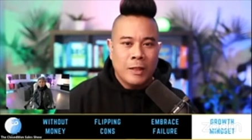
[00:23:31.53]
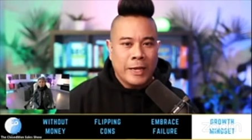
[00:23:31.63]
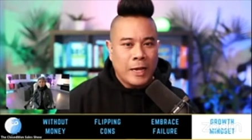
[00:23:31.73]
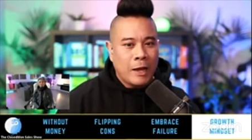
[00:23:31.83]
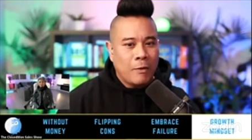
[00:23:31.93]

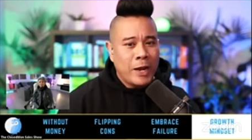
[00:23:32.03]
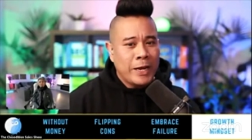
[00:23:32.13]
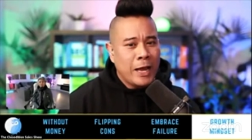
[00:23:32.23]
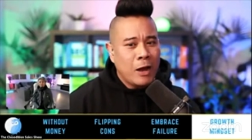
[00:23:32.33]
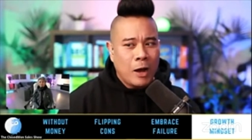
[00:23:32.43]
Like
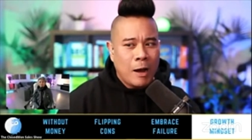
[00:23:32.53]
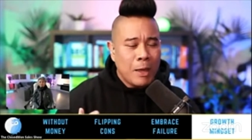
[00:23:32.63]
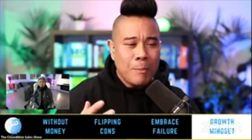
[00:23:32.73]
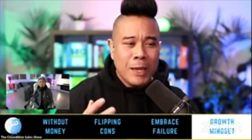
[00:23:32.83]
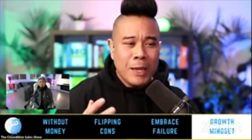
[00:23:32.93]
right now,
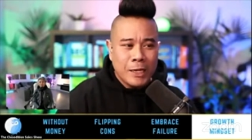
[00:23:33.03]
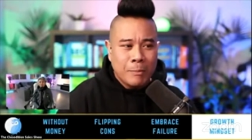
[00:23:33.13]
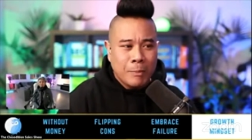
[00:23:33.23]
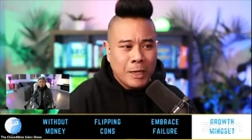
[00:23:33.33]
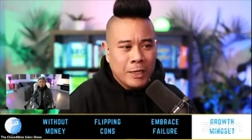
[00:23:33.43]
I'm not making
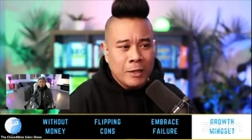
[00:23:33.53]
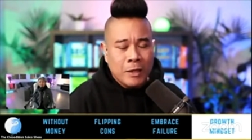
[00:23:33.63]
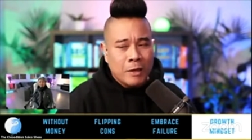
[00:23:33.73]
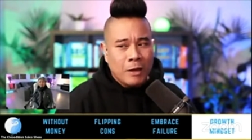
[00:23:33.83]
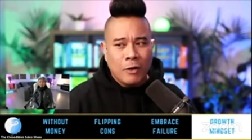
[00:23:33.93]
any money
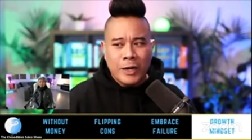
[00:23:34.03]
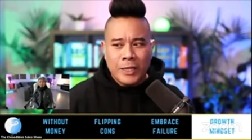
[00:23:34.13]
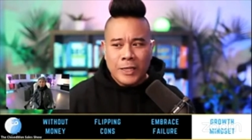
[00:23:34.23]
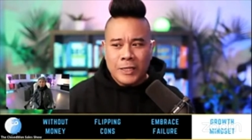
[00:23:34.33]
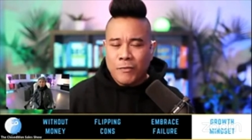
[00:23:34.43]
or
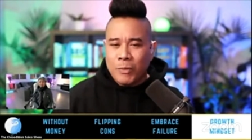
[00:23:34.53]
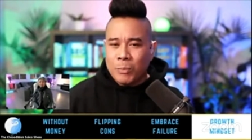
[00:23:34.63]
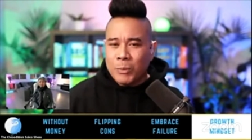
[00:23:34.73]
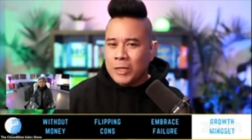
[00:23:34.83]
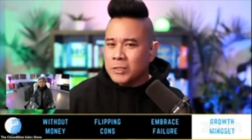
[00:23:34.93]
anything like that from
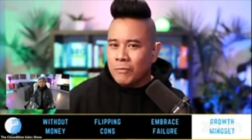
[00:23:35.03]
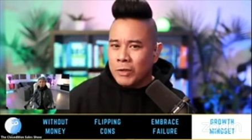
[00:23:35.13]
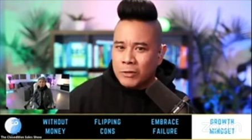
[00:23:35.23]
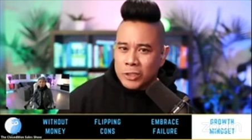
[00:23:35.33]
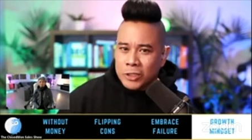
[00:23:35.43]
the SEO
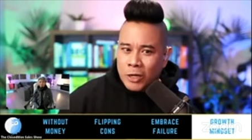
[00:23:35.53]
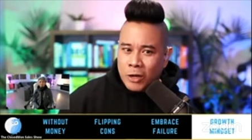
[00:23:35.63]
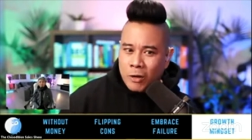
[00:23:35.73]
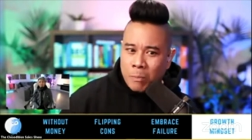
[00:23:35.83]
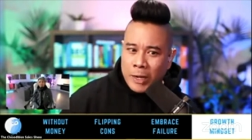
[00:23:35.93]
Video
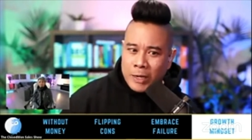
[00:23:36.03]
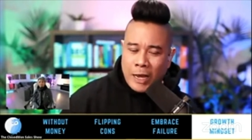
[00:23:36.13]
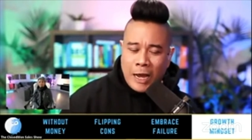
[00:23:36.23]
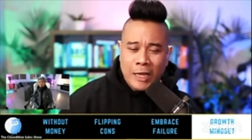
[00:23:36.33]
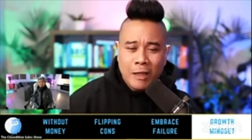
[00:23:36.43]
Show, but
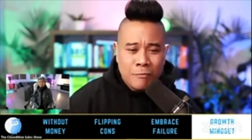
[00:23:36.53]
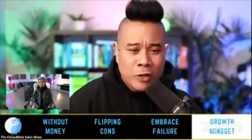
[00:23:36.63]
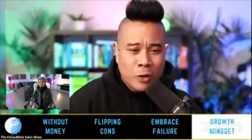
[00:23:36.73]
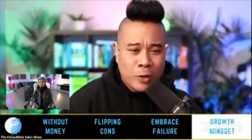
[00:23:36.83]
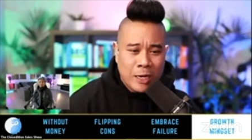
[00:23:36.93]
I love
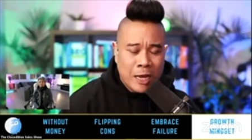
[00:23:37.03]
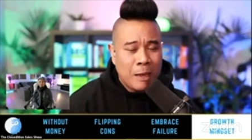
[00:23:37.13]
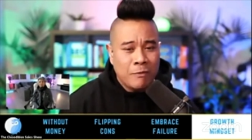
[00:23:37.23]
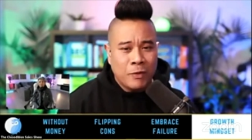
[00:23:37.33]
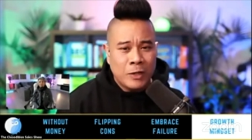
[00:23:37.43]
doing it.
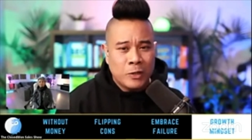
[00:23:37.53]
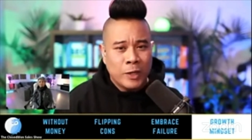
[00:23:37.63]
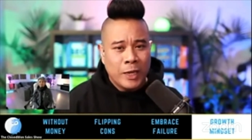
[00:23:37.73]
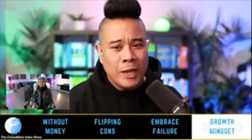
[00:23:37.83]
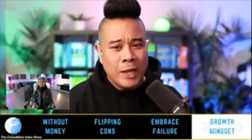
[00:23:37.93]
I'm having fun
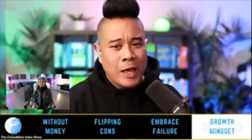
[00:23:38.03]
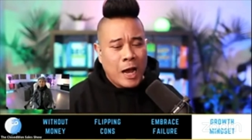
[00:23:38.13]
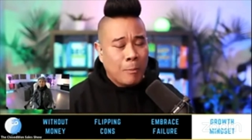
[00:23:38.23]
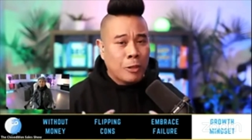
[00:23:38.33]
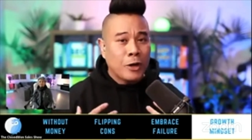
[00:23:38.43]
doing it.
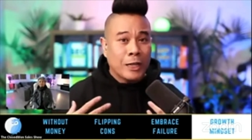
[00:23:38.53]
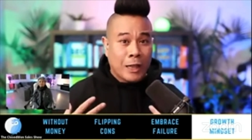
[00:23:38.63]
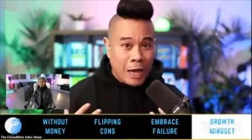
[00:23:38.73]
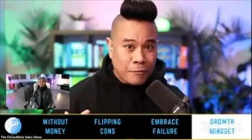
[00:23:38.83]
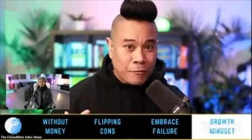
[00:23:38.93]
I'm learning a
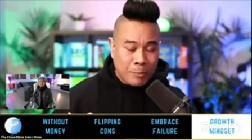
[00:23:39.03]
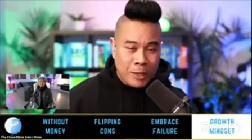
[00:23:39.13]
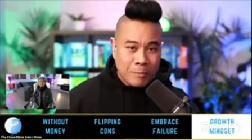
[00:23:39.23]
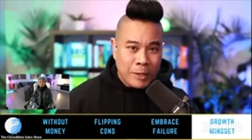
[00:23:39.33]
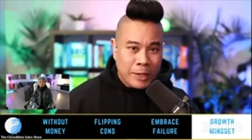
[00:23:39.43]
lot from
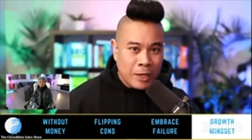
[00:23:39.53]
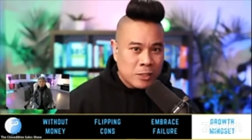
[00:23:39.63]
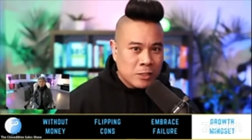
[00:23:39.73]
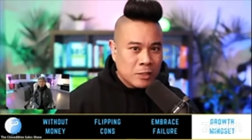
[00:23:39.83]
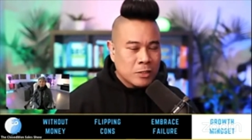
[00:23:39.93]
it
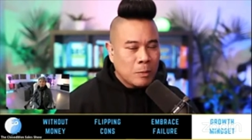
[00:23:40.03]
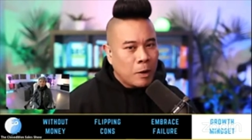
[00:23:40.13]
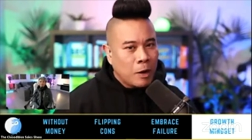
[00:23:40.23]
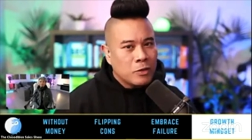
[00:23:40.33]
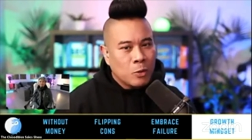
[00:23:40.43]
because there's a
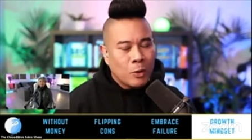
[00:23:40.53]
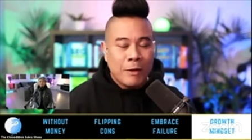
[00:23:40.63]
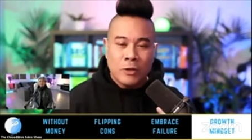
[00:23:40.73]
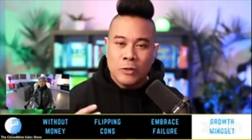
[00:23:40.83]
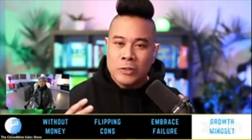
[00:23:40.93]
part of the show
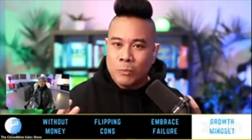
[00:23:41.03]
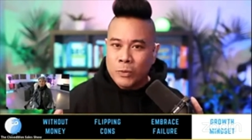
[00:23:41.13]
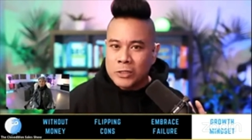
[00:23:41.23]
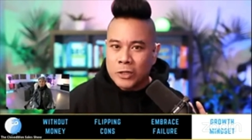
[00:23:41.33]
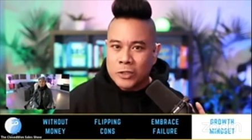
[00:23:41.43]
where I have to do some
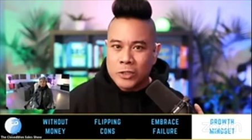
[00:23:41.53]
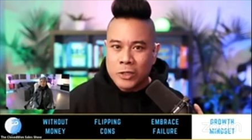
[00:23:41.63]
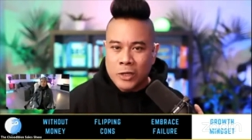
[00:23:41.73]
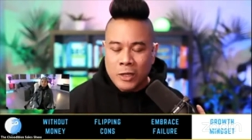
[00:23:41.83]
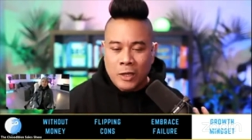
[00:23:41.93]

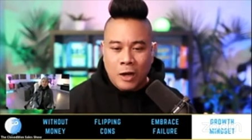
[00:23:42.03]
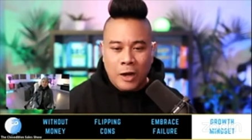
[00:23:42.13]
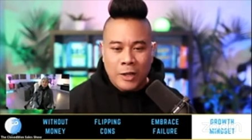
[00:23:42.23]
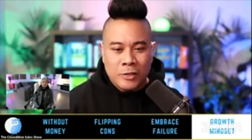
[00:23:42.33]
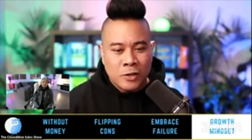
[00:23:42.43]
research
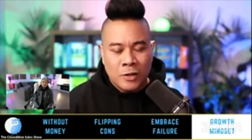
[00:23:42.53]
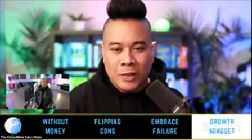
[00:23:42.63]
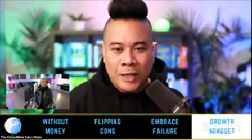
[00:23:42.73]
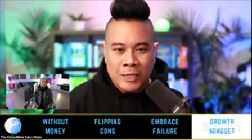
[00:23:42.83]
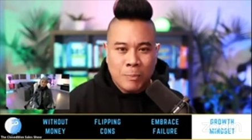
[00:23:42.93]
on
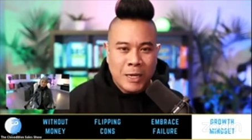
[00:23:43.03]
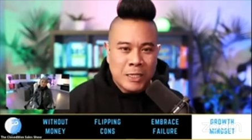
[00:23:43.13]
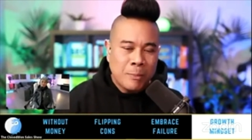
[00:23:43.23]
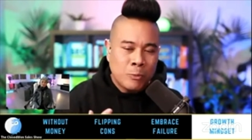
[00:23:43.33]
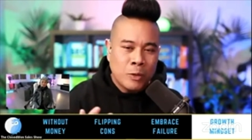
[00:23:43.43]
certain things. And
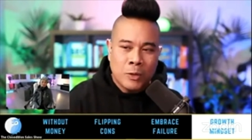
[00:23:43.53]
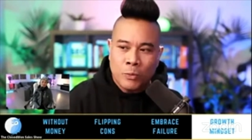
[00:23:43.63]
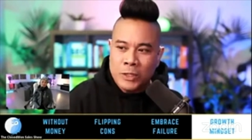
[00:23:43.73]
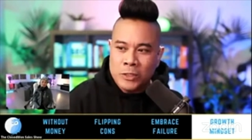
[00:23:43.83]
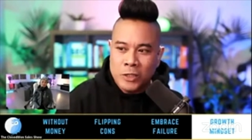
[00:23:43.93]
by the time I'm doing the
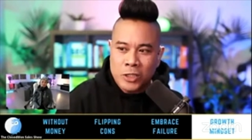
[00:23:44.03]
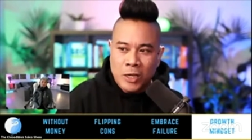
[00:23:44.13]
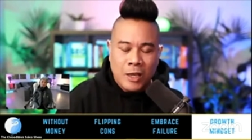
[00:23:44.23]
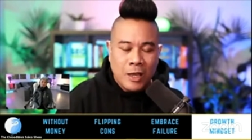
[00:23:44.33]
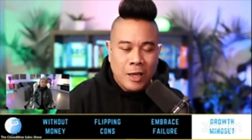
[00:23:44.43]
research,